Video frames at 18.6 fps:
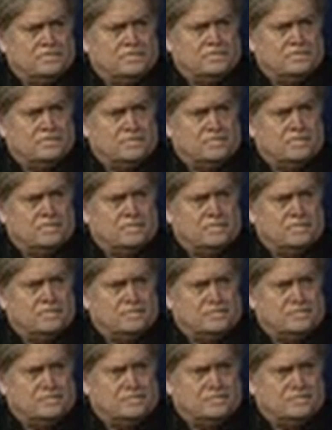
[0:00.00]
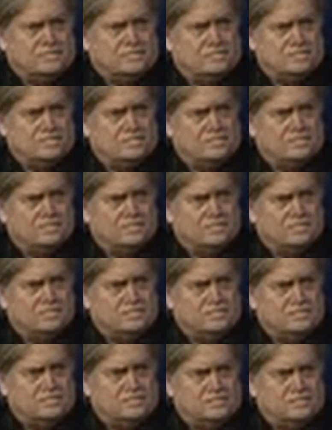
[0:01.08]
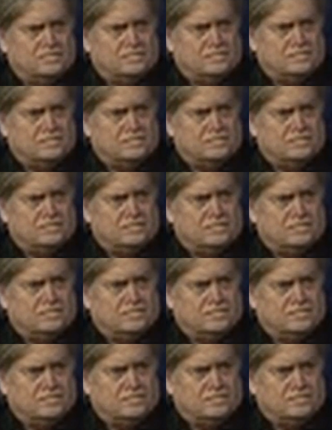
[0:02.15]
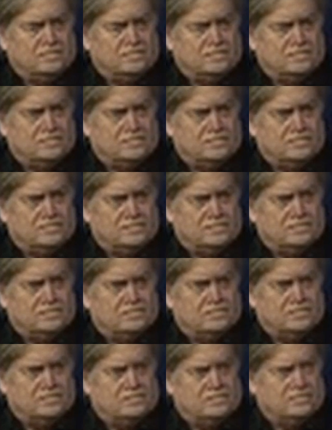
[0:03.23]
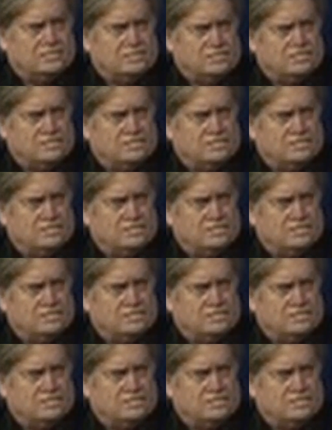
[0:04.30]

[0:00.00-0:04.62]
(not speaking)